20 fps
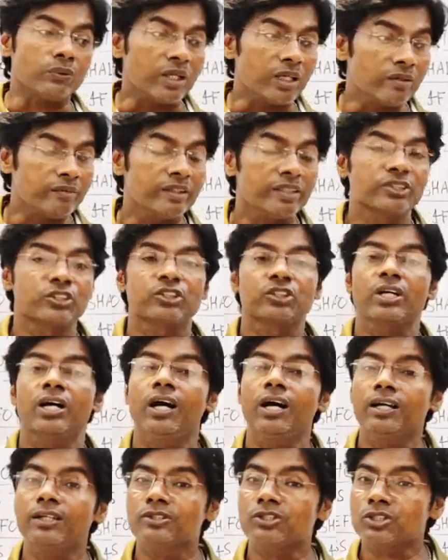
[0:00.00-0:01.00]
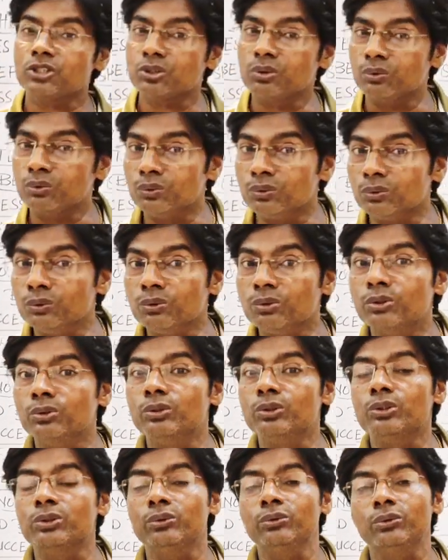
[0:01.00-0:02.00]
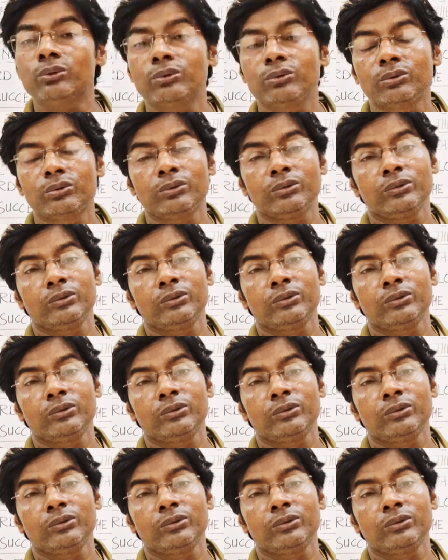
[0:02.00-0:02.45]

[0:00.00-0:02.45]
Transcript: give a chance to cuckoo to